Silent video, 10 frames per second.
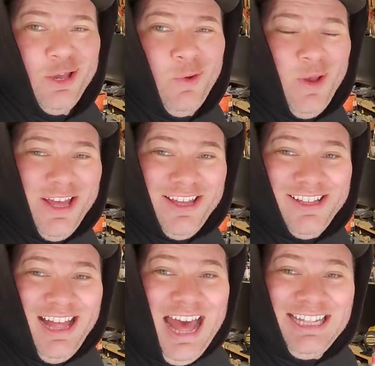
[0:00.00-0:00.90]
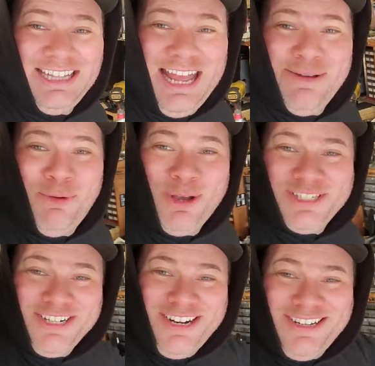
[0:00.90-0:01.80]
Well, hot damn, boys
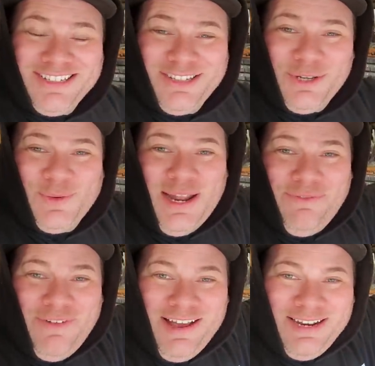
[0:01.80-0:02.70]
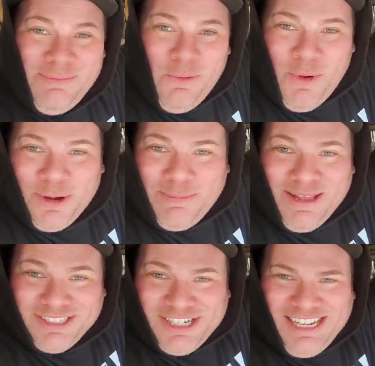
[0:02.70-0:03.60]
and girls, look what I found on my
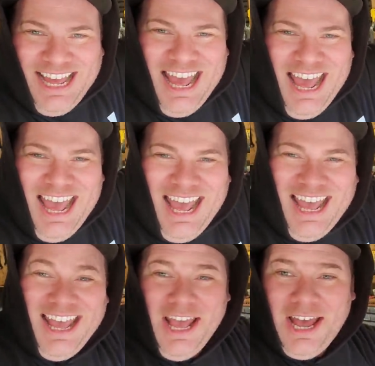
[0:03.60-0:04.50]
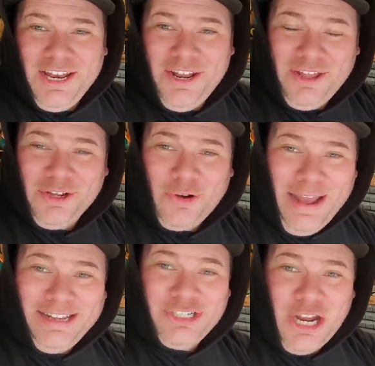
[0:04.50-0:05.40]
workbench. Another
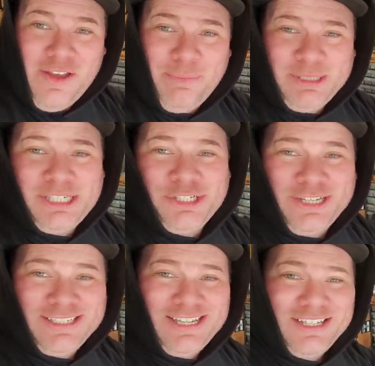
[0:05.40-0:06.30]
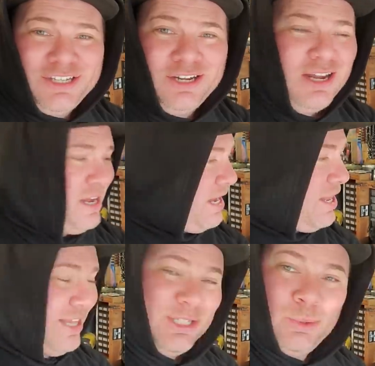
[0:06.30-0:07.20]
crankshaft positioning sensor,
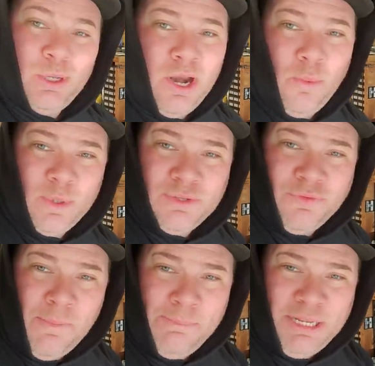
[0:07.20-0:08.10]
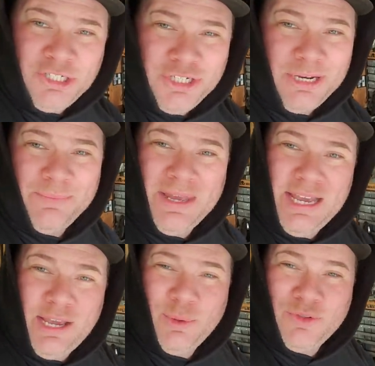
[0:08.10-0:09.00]
and this one was from Beach Jeep.
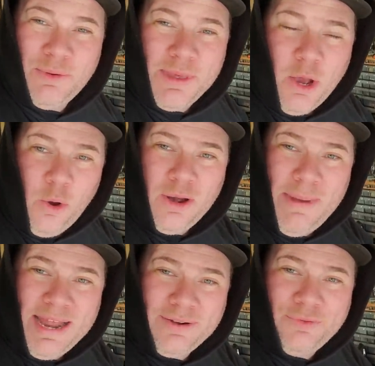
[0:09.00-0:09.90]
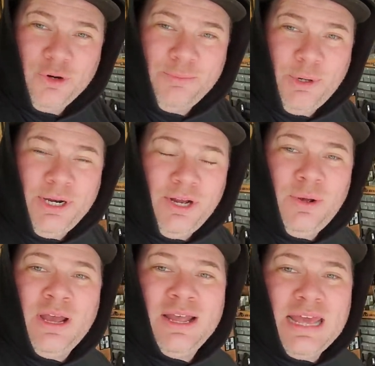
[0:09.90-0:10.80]
It was from the automatic four point
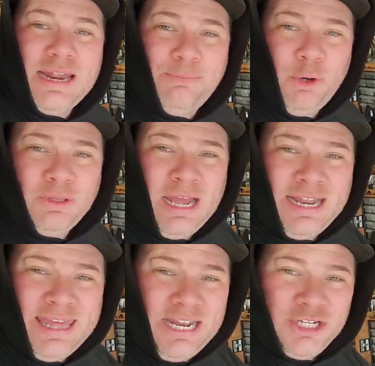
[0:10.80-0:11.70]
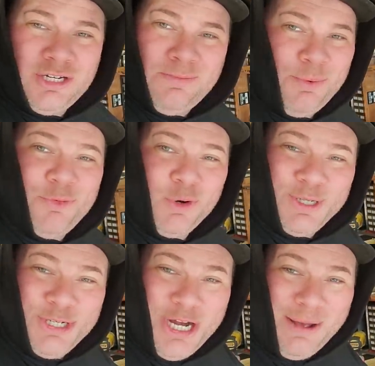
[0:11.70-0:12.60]
oh that I pulled out of the engine before
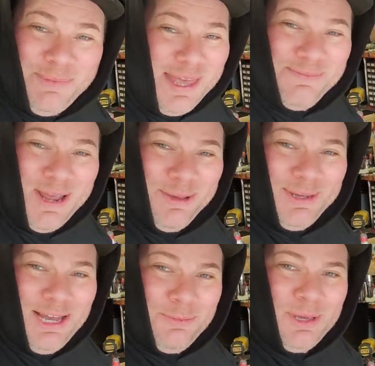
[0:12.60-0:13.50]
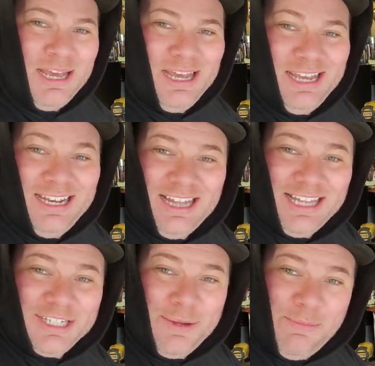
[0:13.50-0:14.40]
we chopped that baby up, and
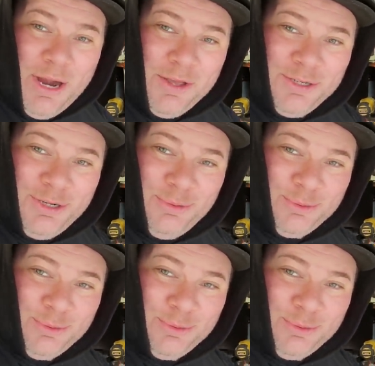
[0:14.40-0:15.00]
let's compare the two.